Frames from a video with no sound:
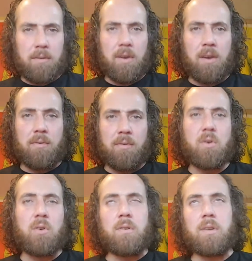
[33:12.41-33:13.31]
very
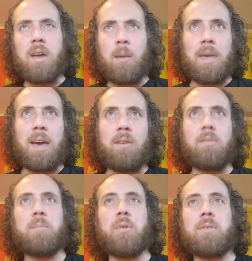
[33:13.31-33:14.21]
vocal and coming
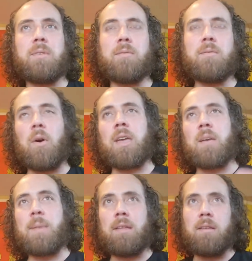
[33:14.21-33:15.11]
out
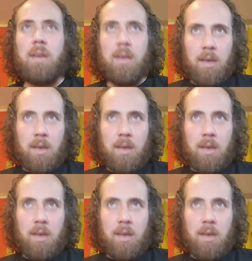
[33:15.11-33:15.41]
talking about